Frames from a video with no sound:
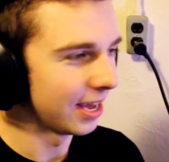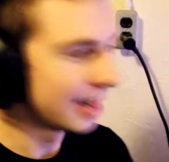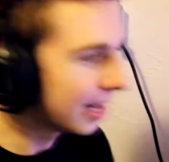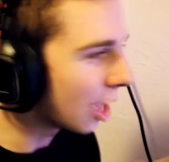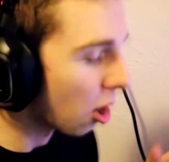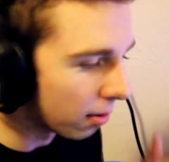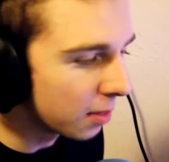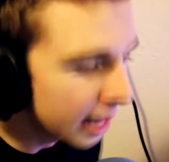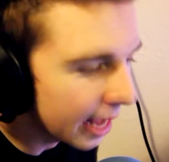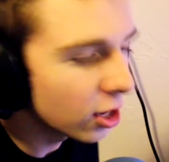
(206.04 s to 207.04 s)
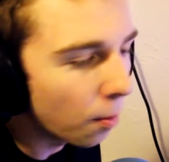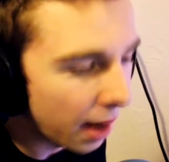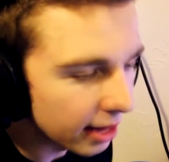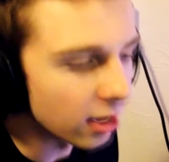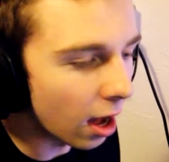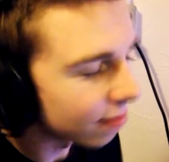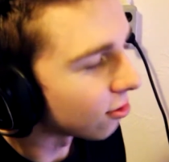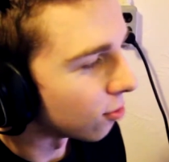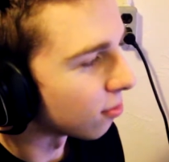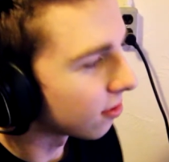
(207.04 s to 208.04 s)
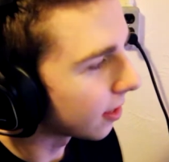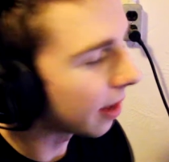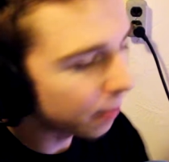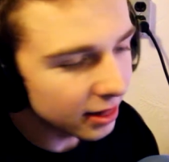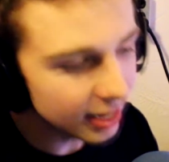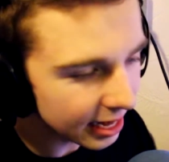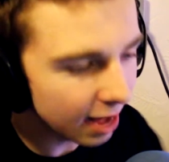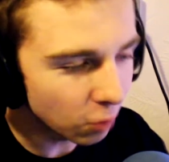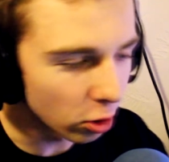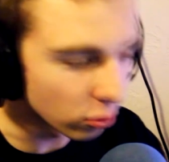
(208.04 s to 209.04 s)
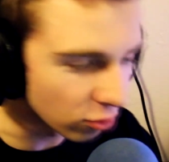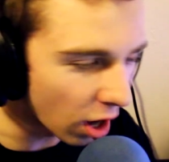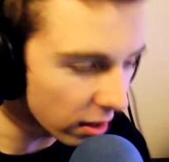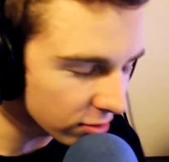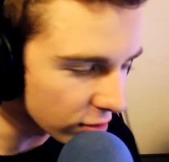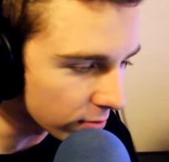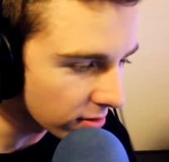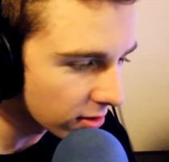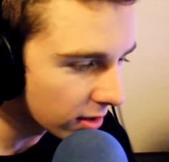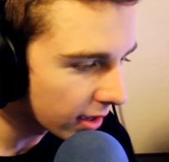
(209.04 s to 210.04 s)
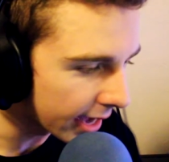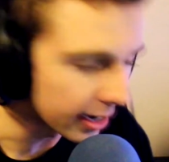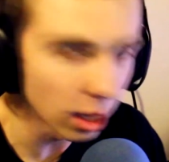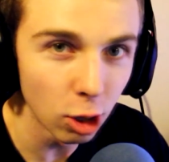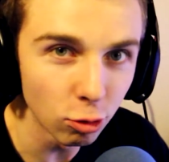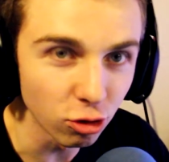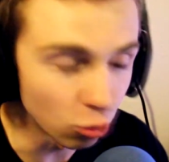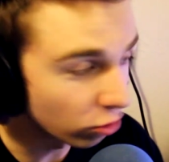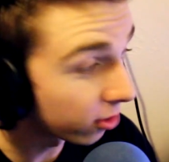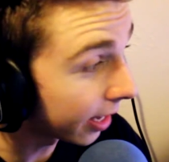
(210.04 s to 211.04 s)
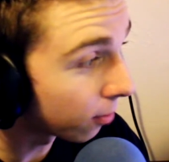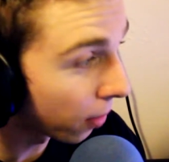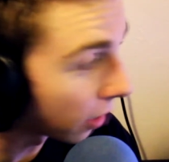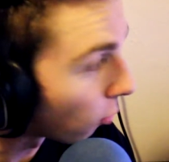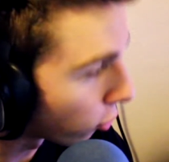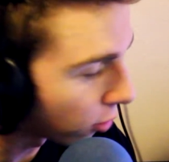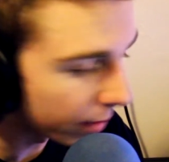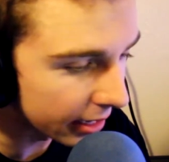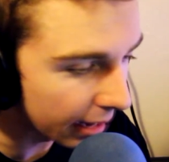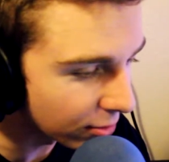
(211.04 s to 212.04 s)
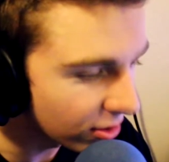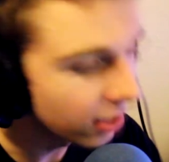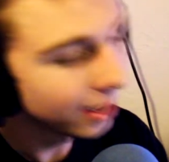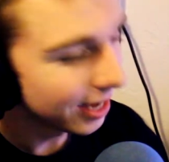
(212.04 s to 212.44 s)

And then they had to go buy the costumes, and I bet they didn't have all those costumes at like a local store, so they had to probably order them on Amazon.